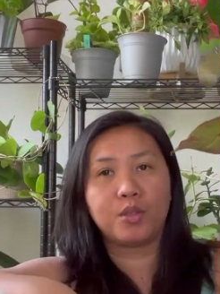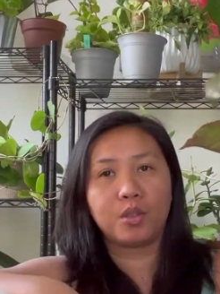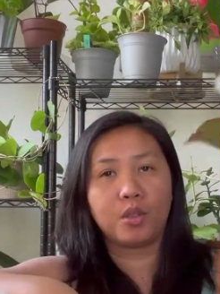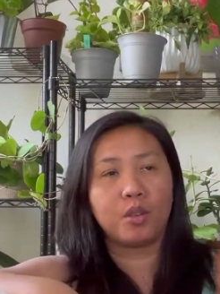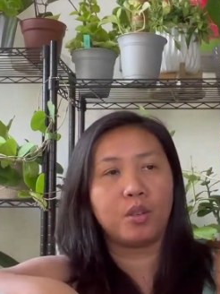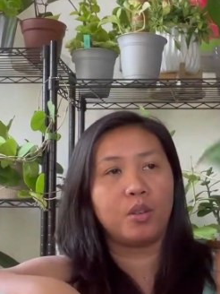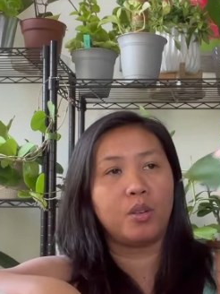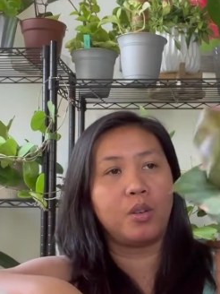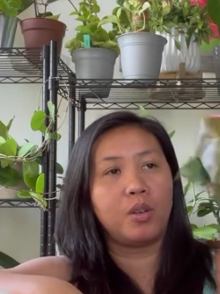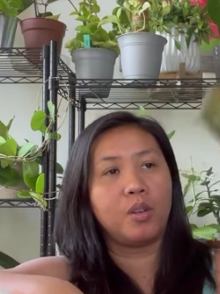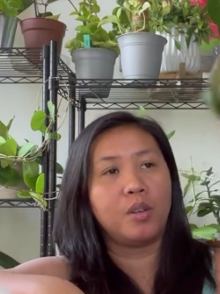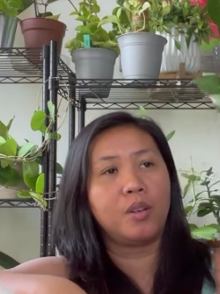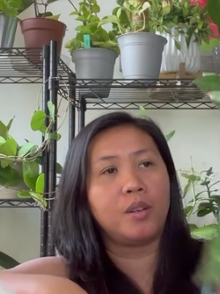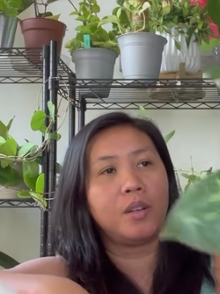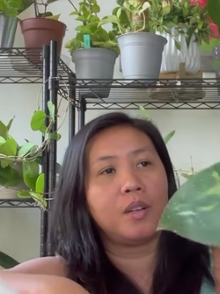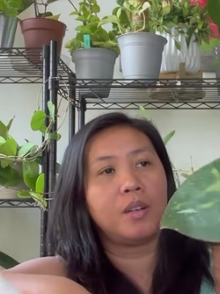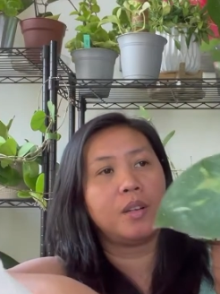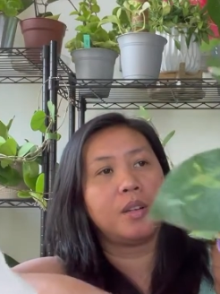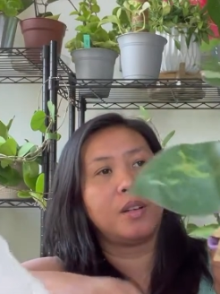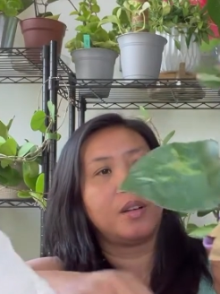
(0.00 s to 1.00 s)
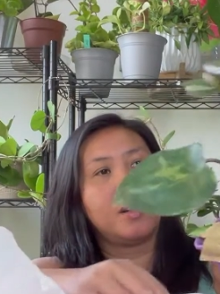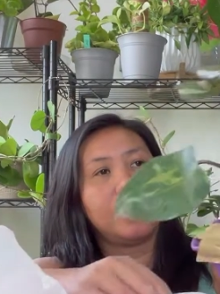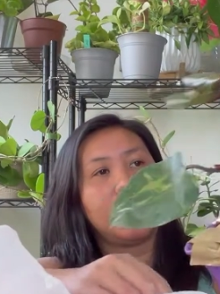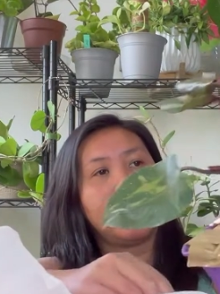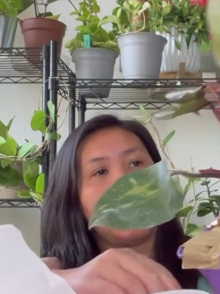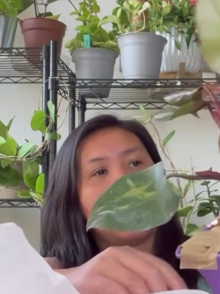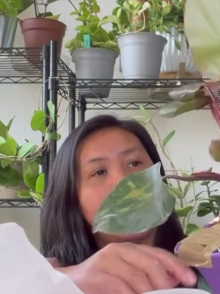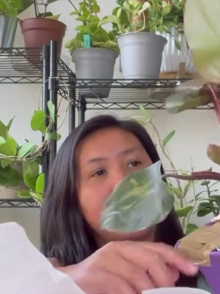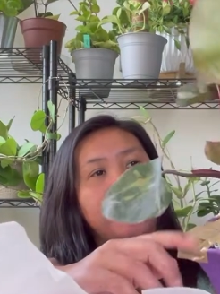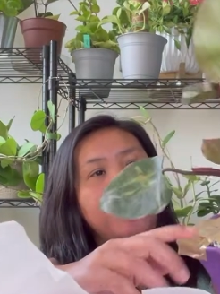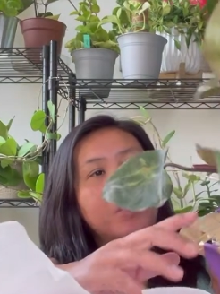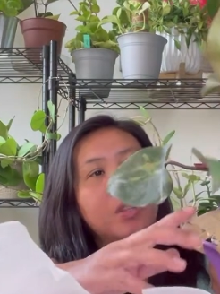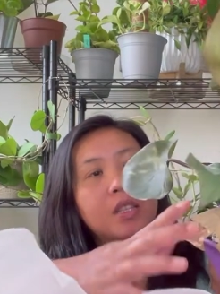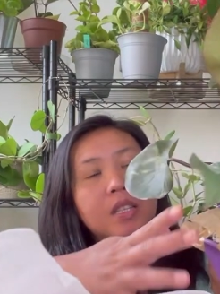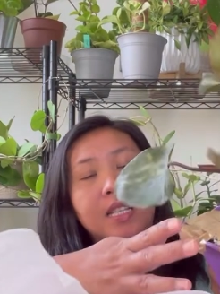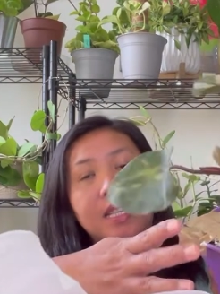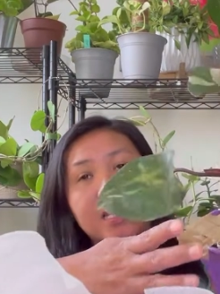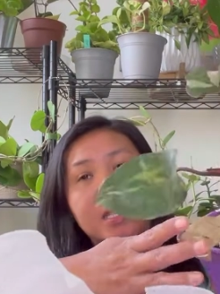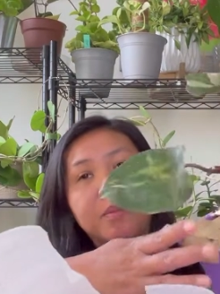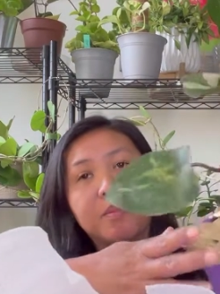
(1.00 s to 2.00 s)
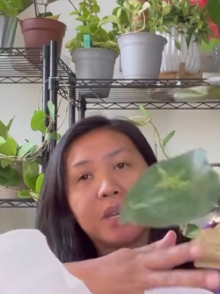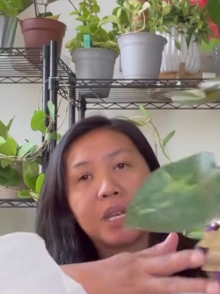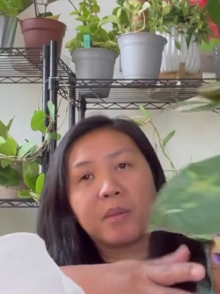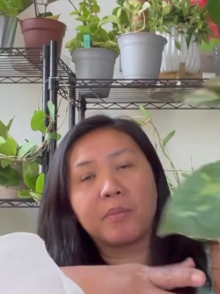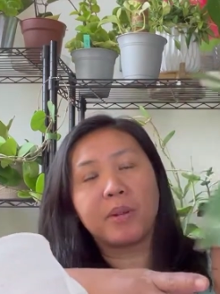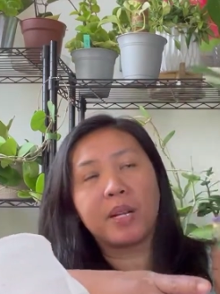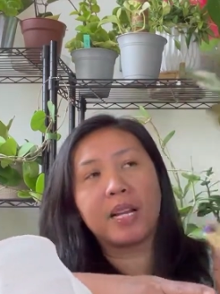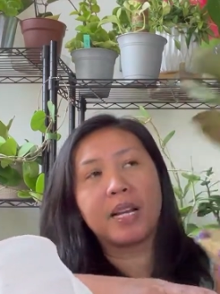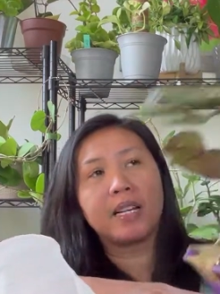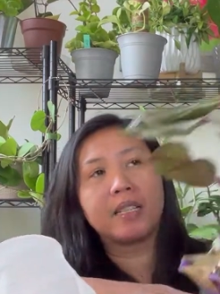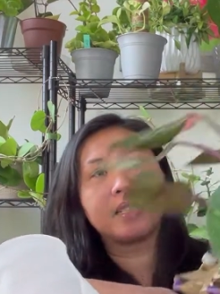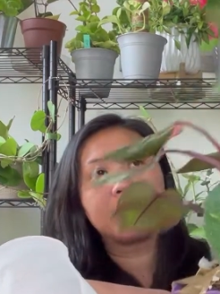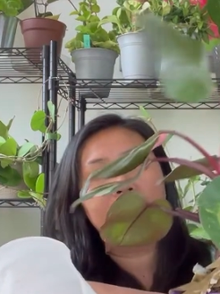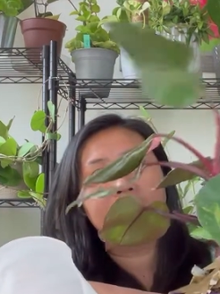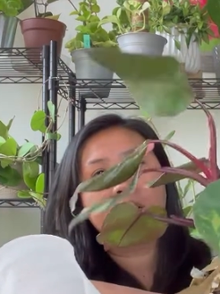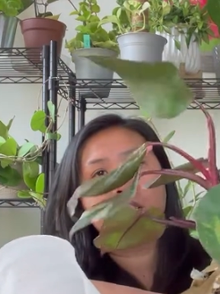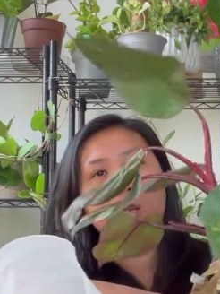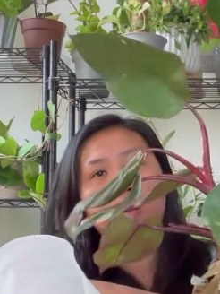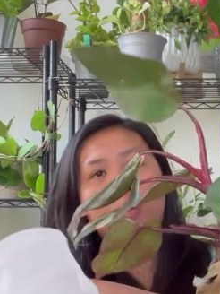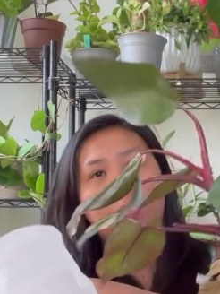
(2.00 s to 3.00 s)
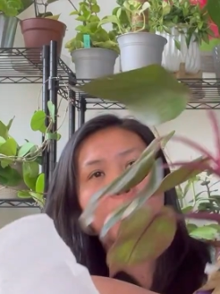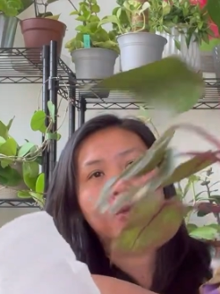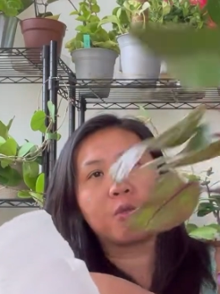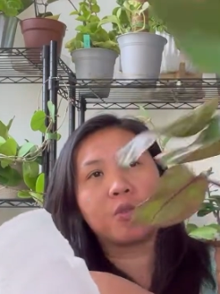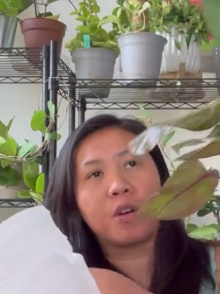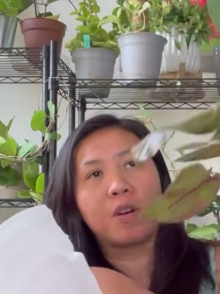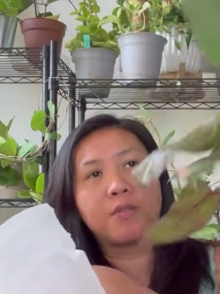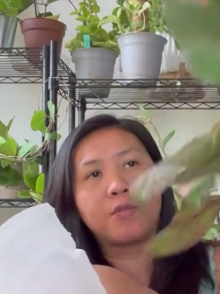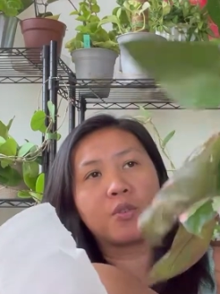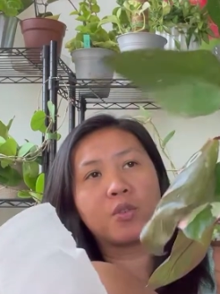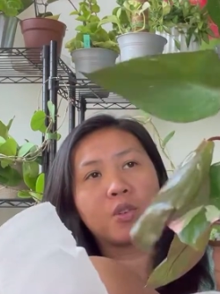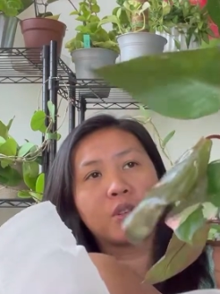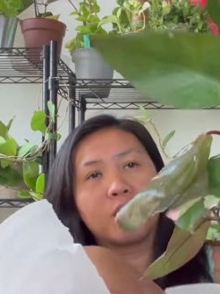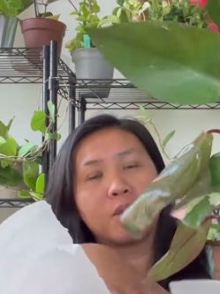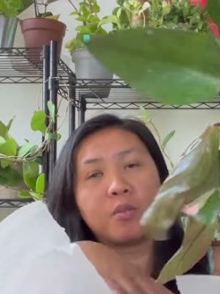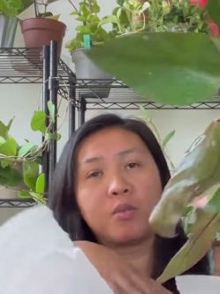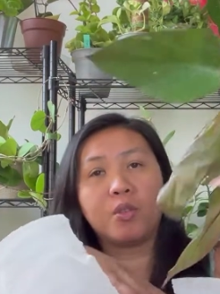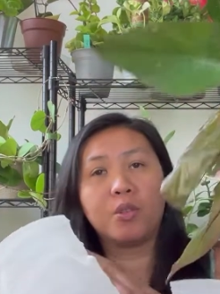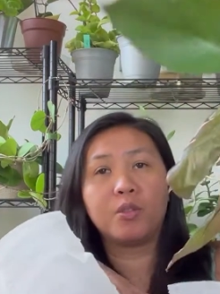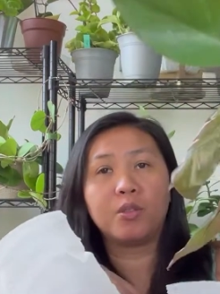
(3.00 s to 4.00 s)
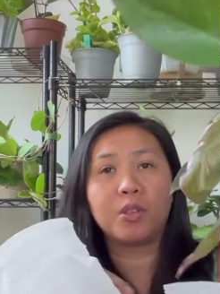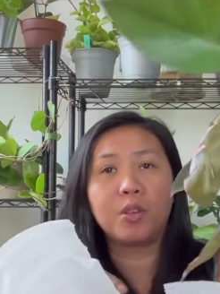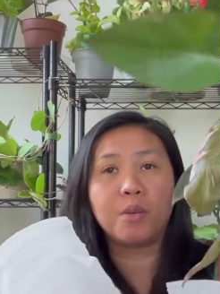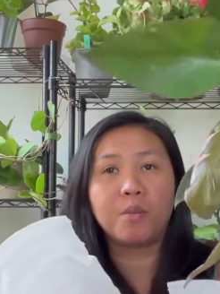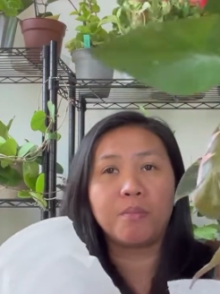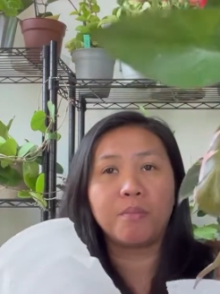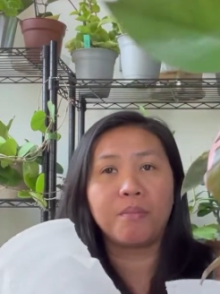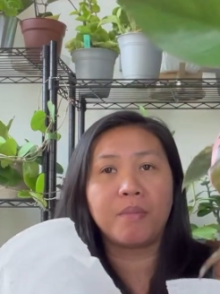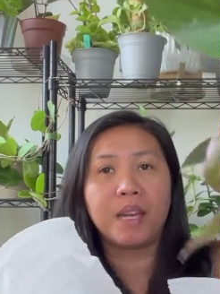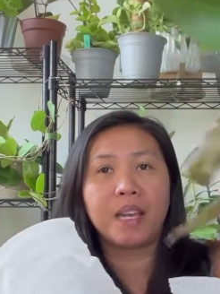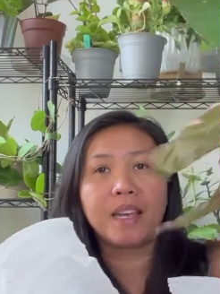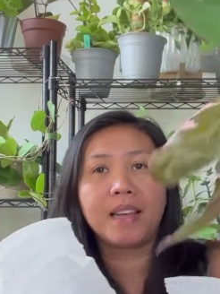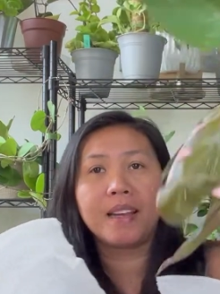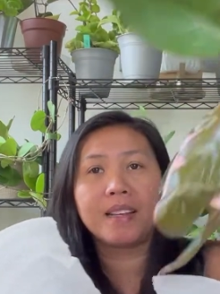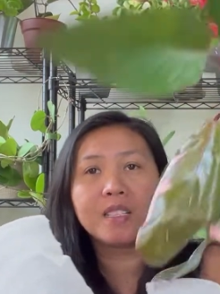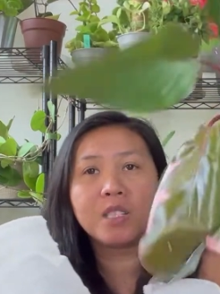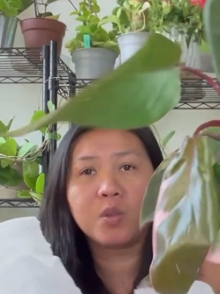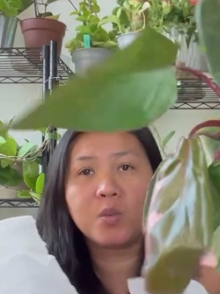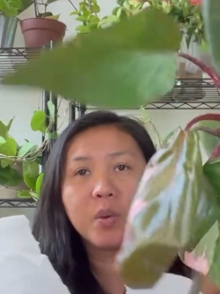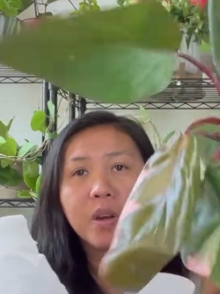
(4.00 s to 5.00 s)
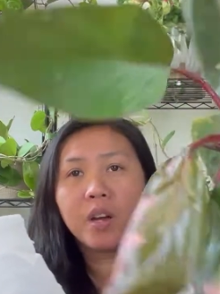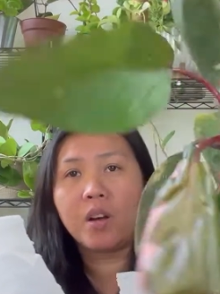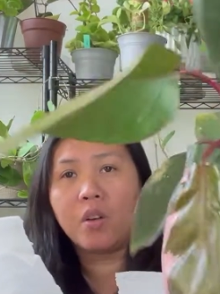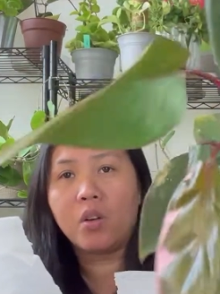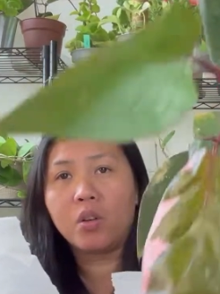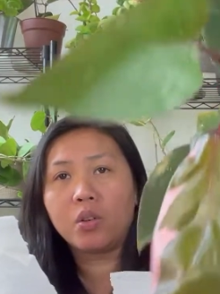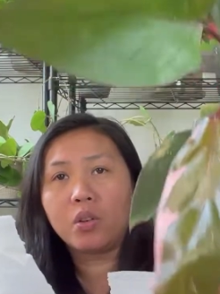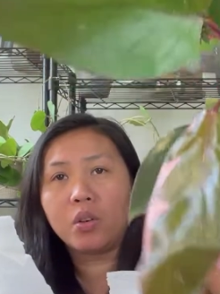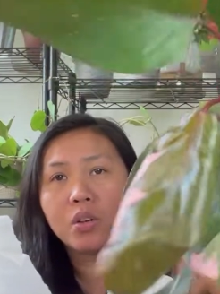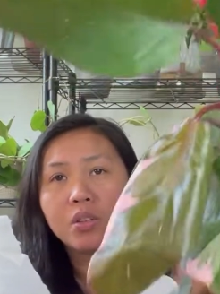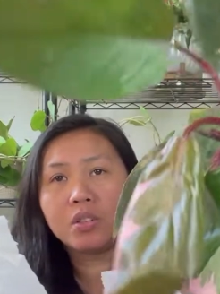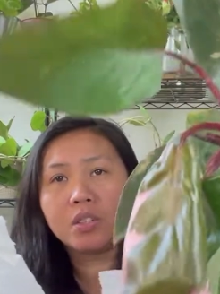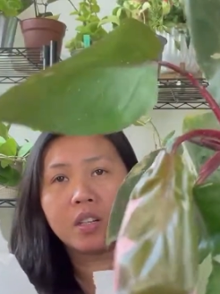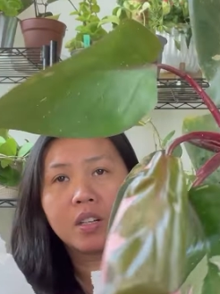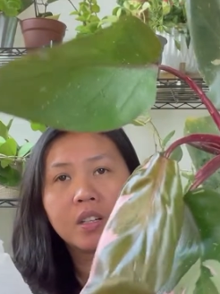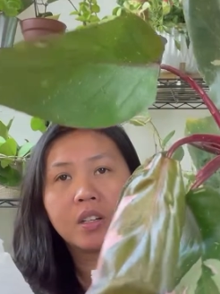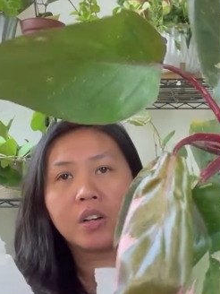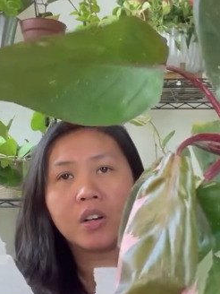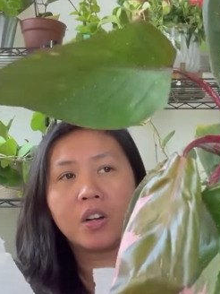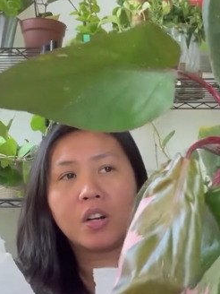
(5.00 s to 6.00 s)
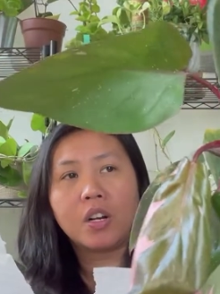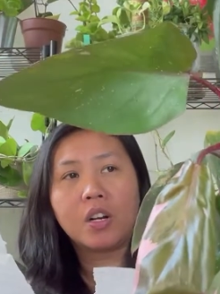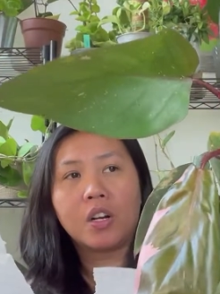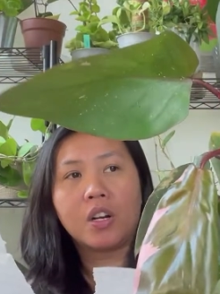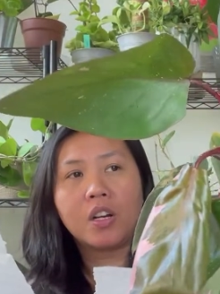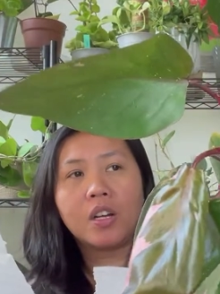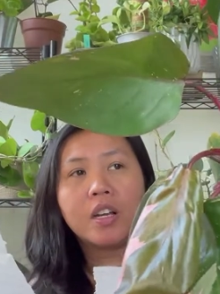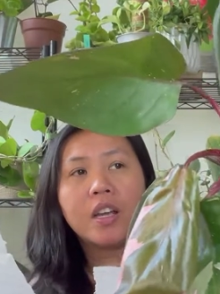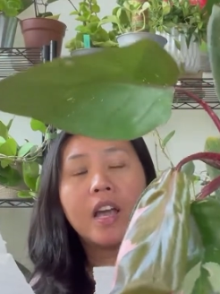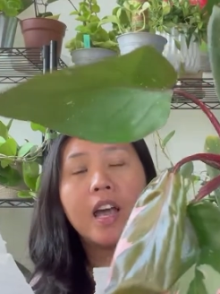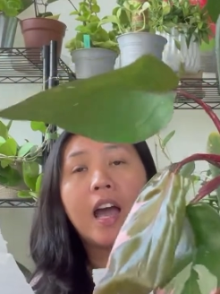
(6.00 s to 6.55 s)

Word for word: To this big plant, it's affordable. You may as well contact her.